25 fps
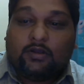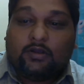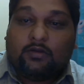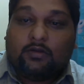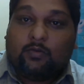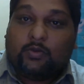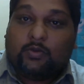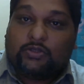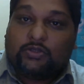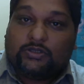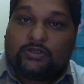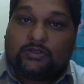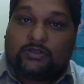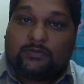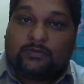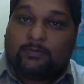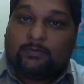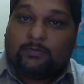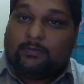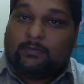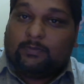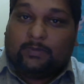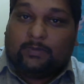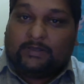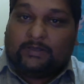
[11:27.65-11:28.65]
which is
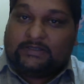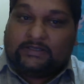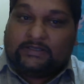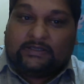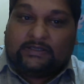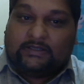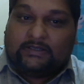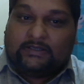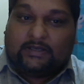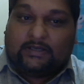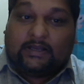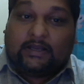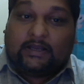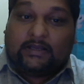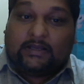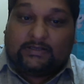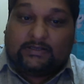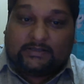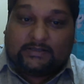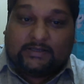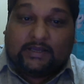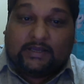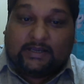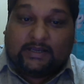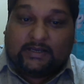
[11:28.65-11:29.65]
basically the darkest
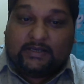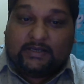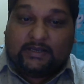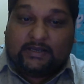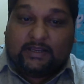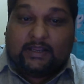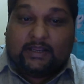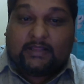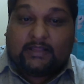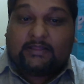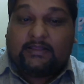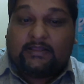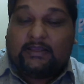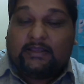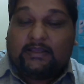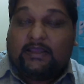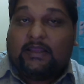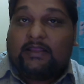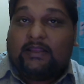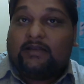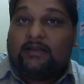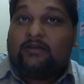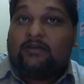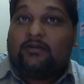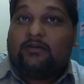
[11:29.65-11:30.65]
night at the
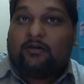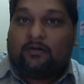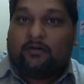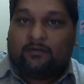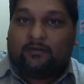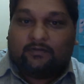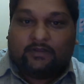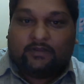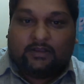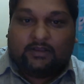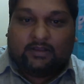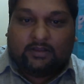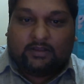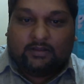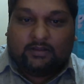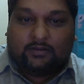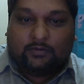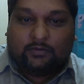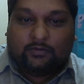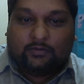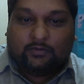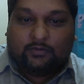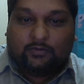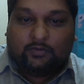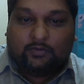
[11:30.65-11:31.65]
end of the
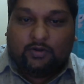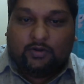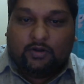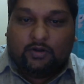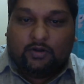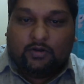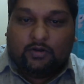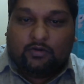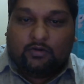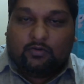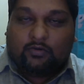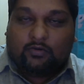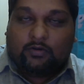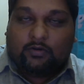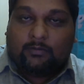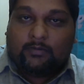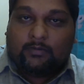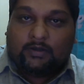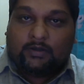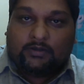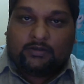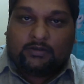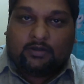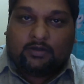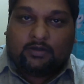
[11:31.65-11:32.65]
Hindu lunar
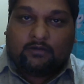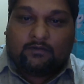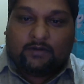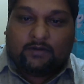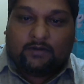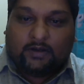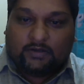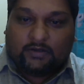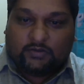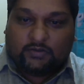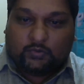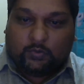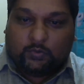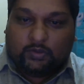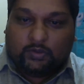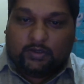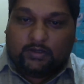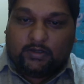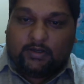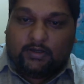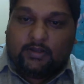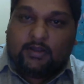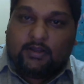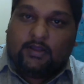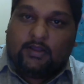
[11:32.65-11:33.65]
month of
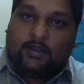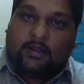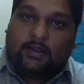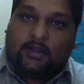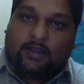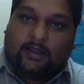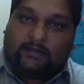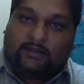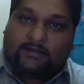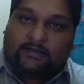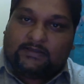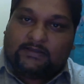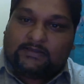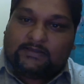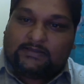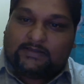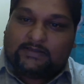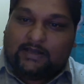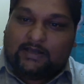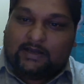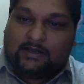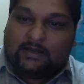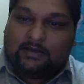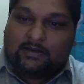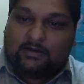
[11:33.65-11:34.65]
Ashwin and the
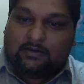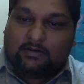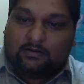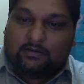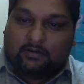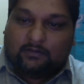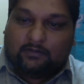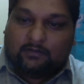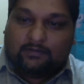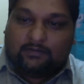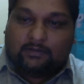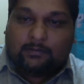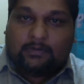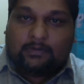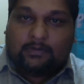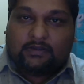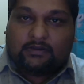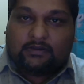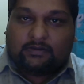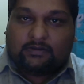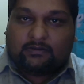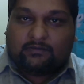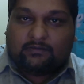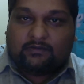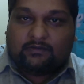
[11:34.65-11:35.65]
start of the month
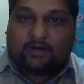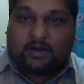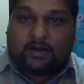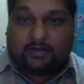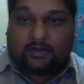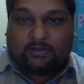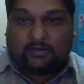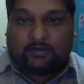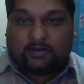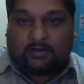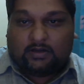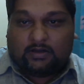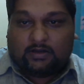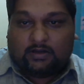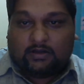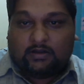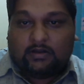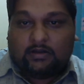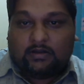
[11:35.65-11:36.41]
of Kartika,